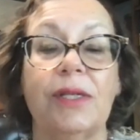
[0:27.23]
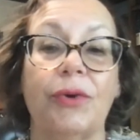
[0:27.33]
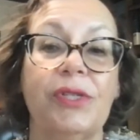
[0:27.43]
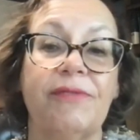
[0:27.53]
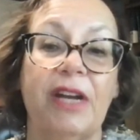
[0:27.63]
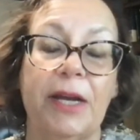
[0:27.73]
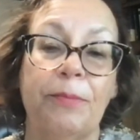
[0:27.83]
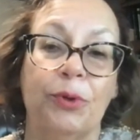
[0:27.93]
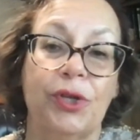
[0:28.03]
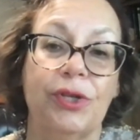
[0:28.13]
So it's very
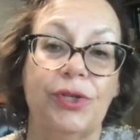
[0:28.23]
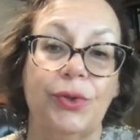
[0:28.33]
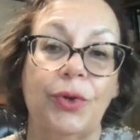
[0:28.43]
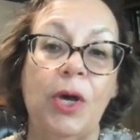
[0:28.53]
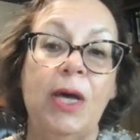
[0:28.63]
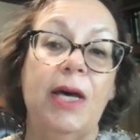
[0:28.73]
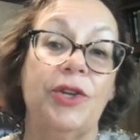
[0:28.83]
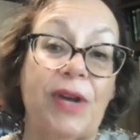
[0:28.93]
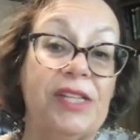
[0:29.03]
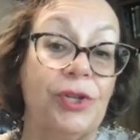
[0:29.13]
important to
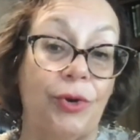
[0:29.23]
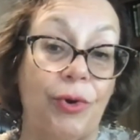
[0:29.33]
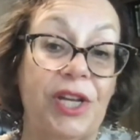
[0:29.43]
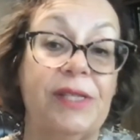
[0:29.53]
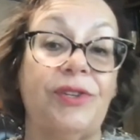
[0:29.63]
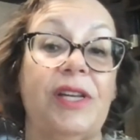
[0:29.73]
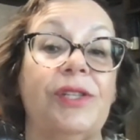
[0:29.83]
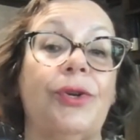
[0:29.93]
address chronic stress,